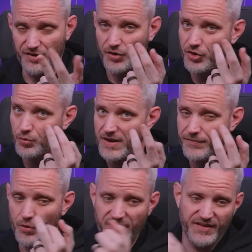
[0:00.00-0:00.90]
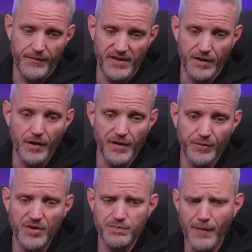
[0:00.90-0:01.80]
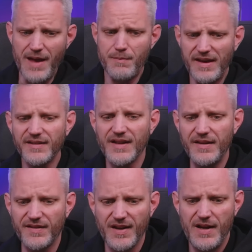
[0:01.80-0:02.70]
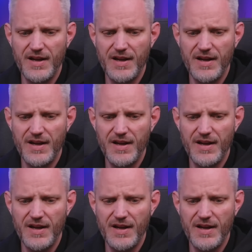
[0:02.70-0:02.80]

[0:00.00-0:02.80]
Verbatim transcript: So three 4070 cards, which might make sense